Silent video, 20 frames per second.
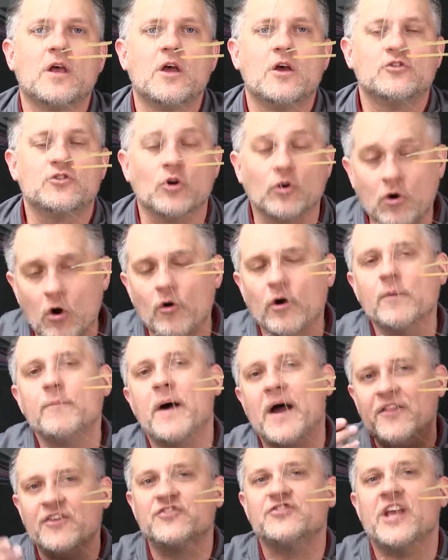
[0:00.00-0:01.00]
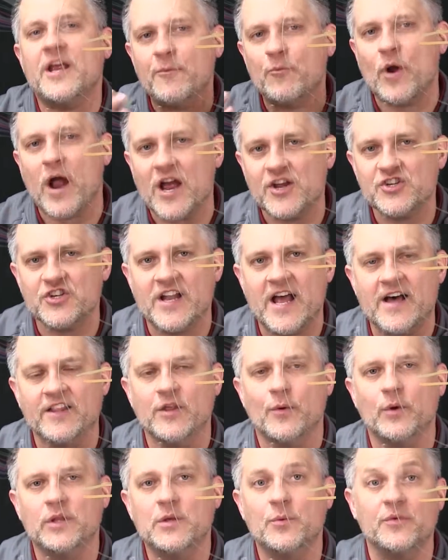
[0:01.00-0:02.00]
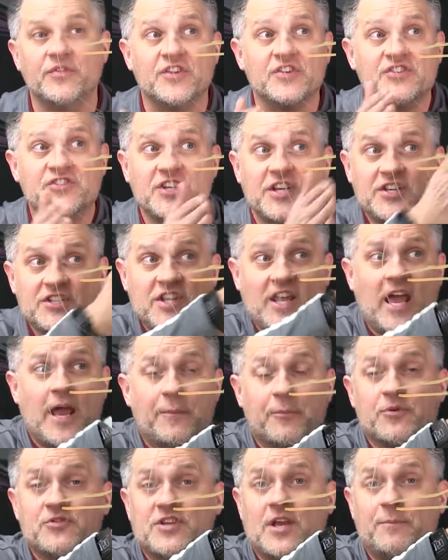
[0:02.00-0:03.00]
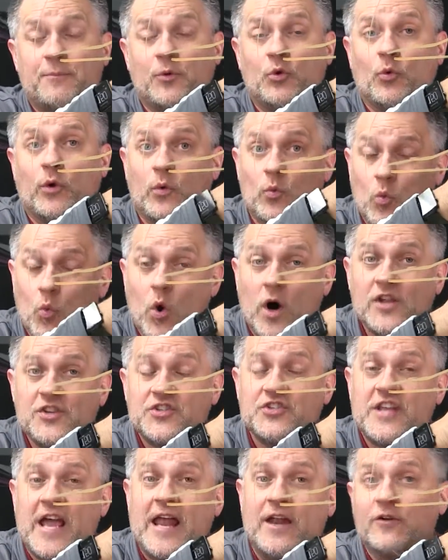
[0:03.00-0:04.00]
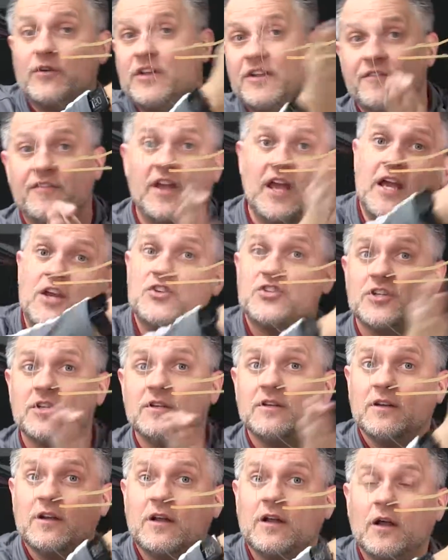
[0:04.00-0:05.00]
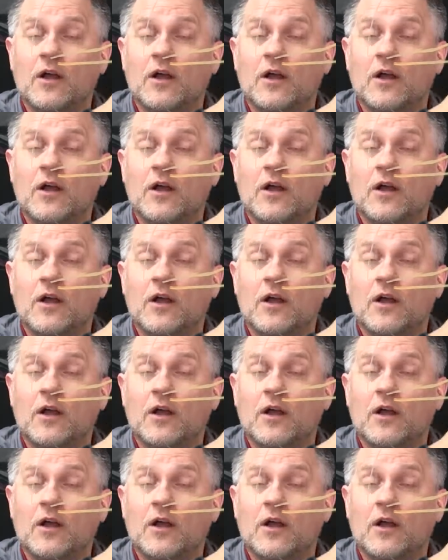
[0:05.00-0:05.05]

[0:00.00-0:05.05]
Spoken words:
So going by the same rationale that we did with the 68% between 1 standard deviation,